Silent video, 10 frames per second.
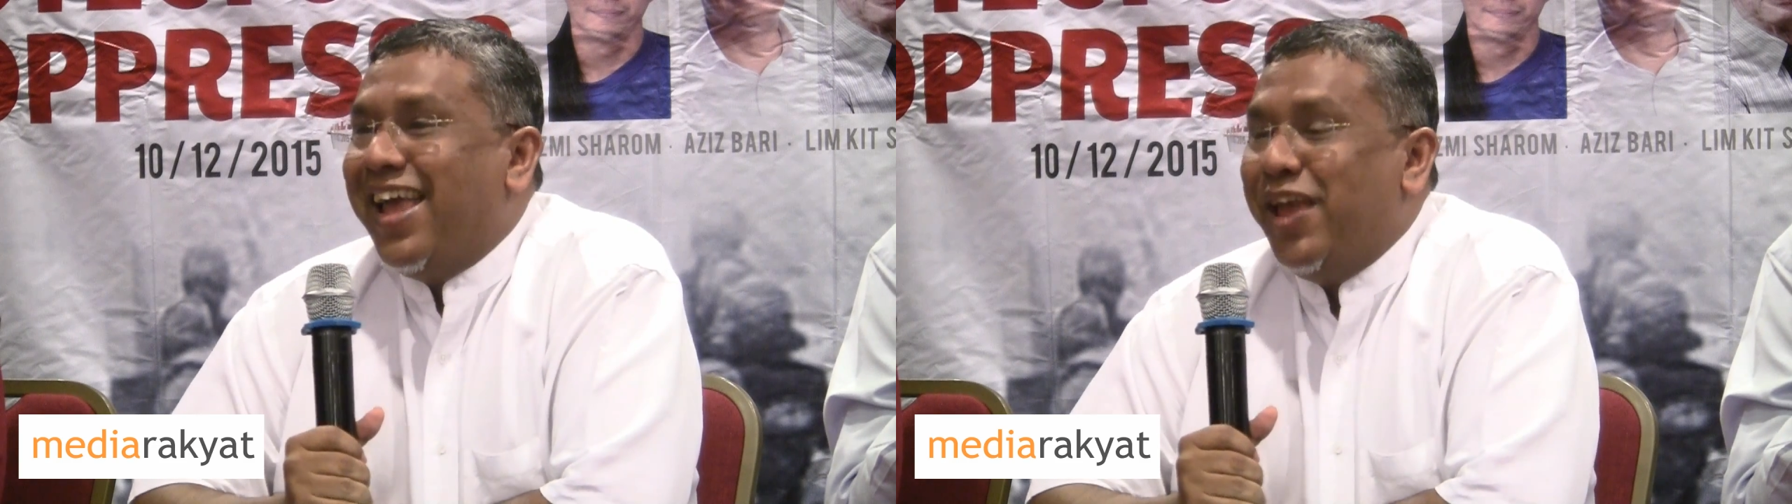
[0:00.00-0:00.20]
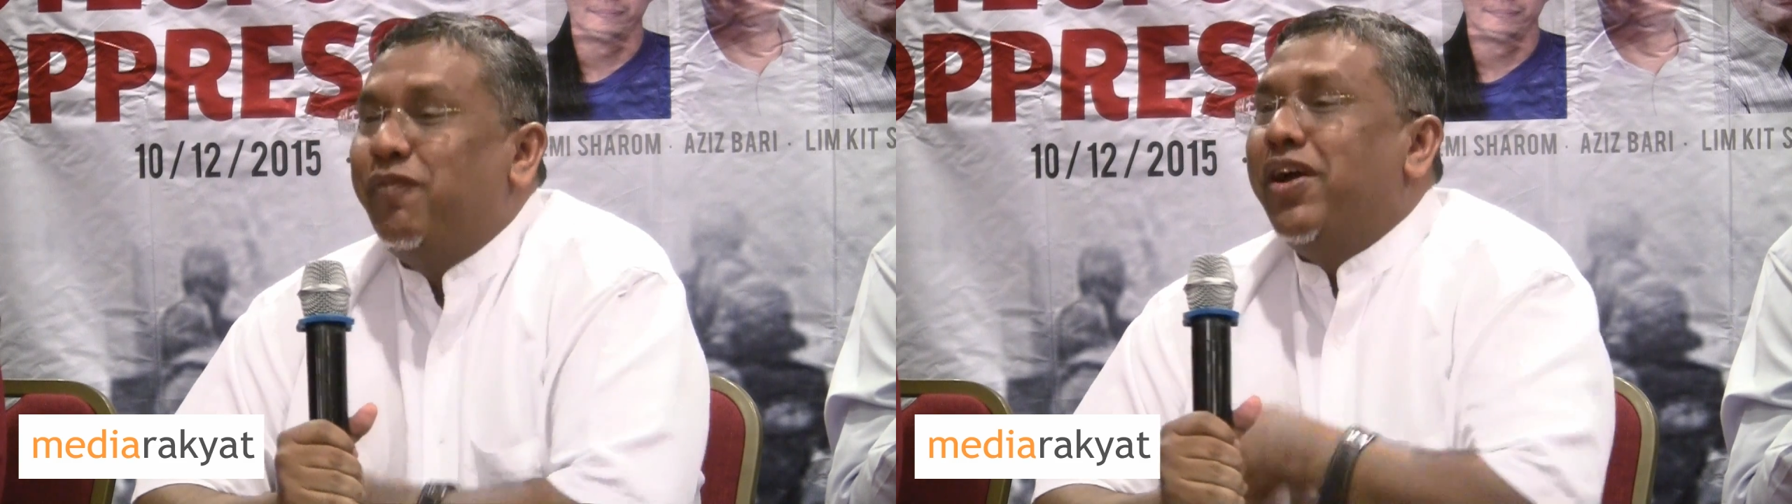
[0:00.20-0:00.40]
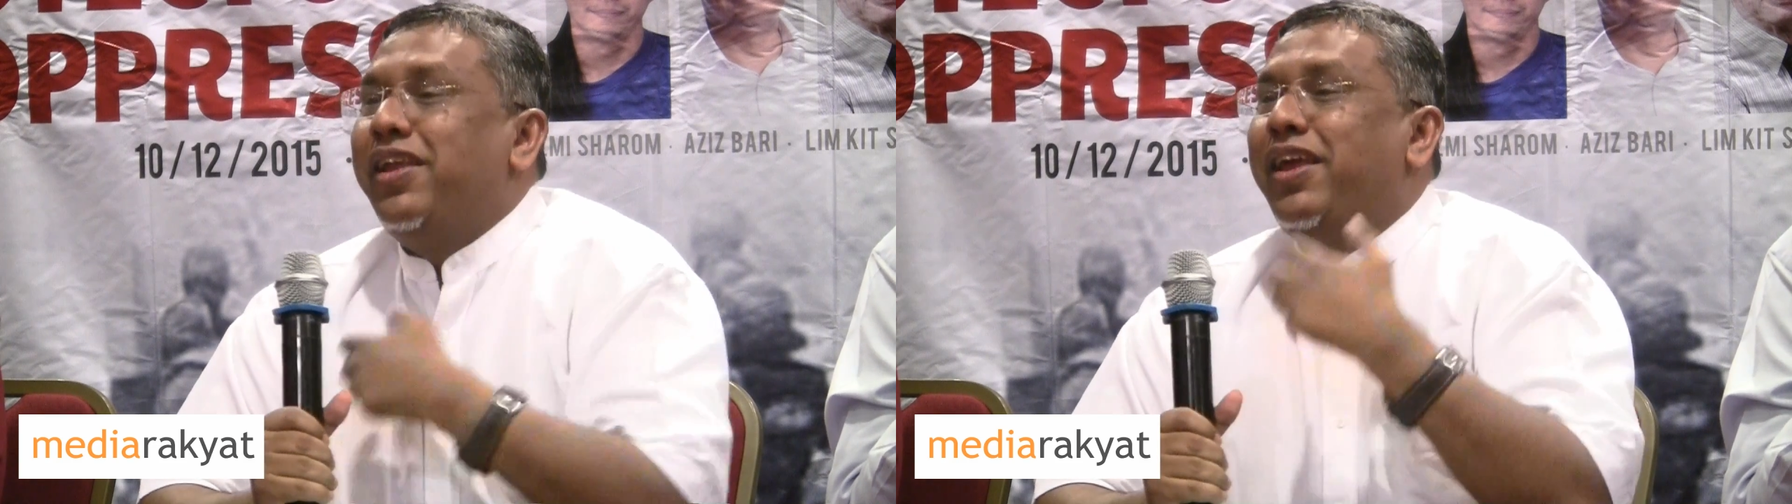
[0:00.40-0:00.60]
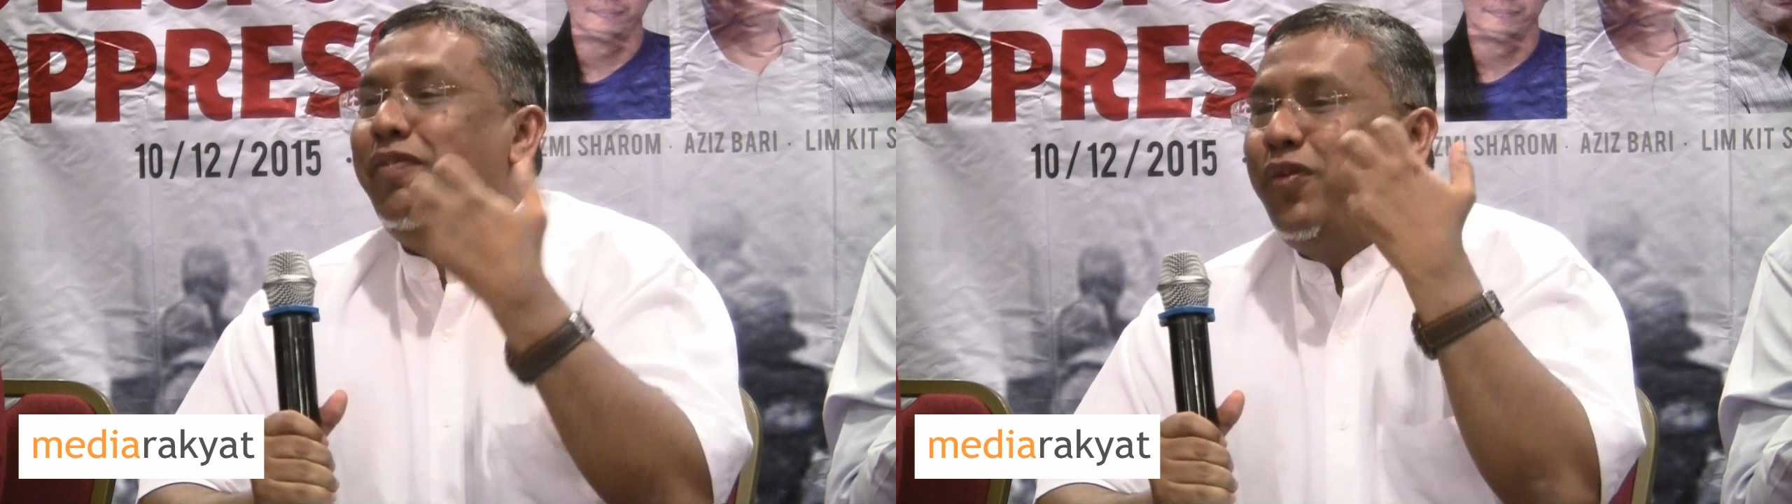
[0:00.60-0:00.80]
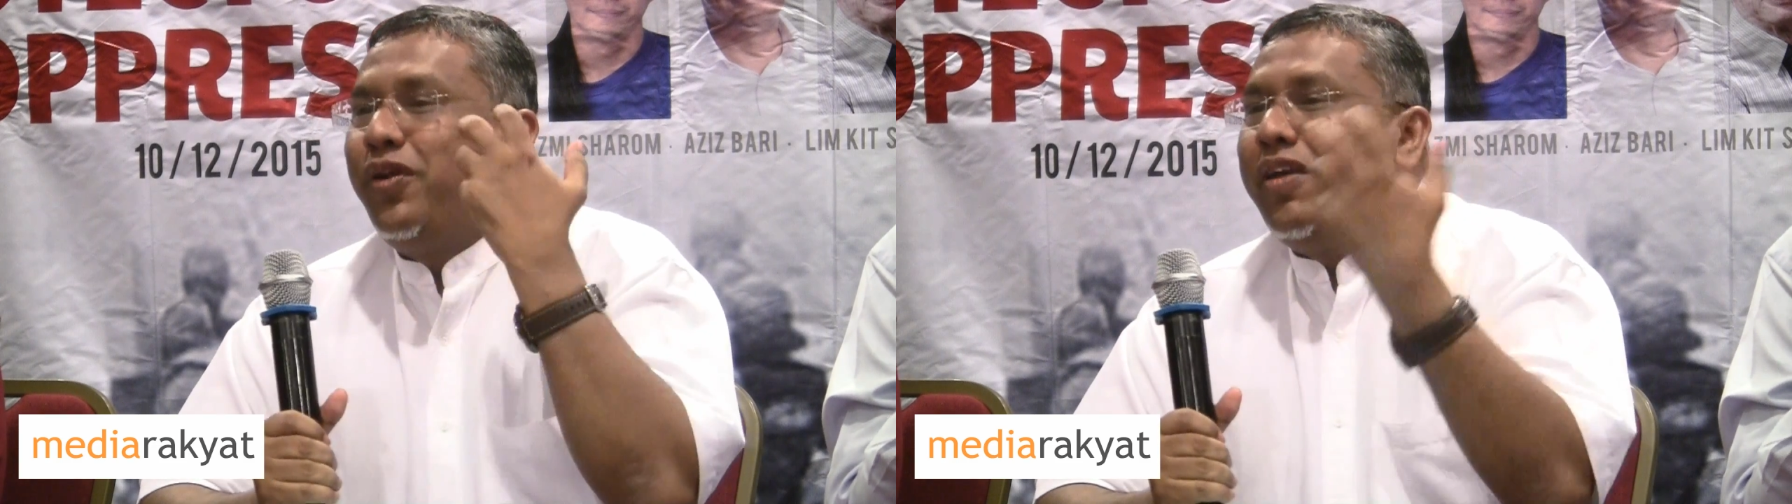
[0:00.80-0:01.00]
Even
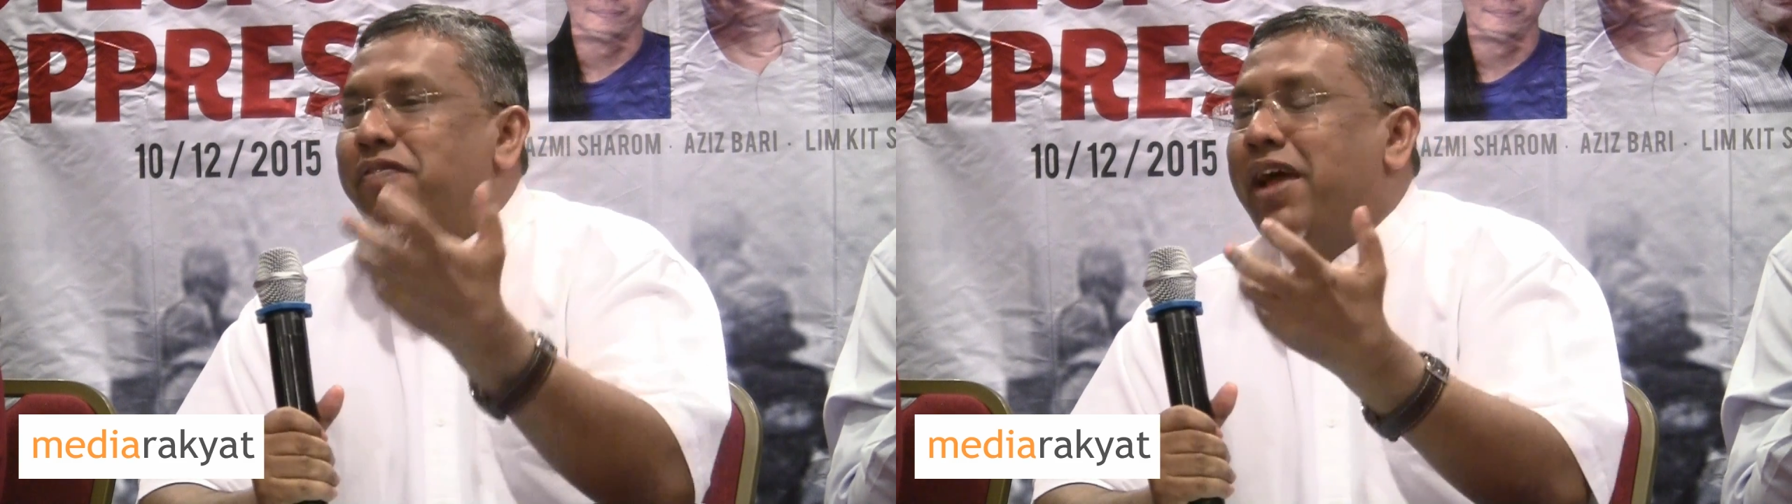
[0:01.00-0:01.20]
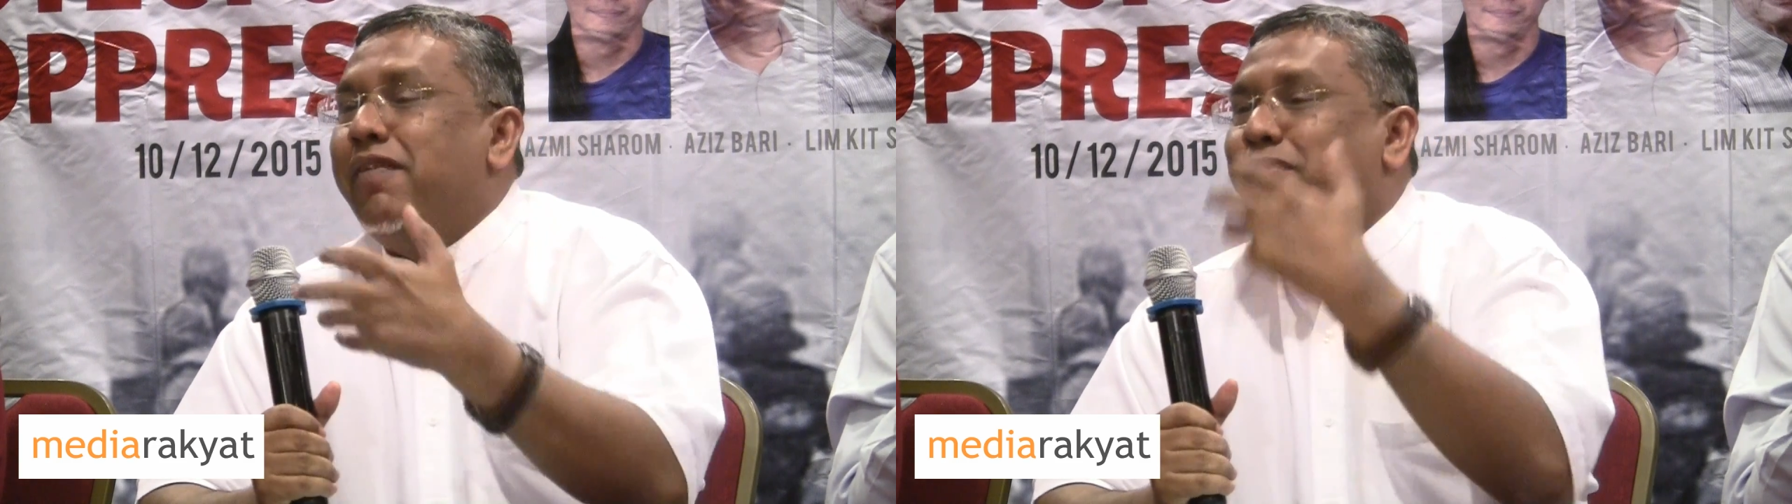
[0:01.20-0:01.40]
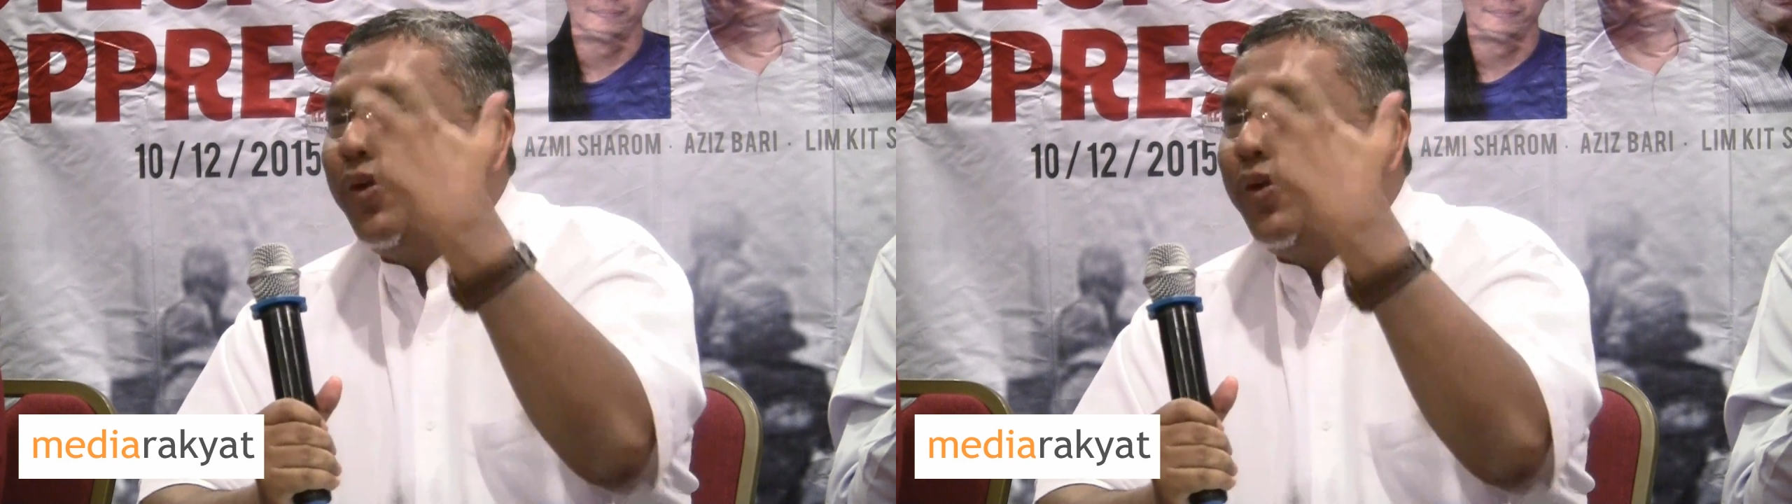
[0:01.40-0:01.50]
if you give knife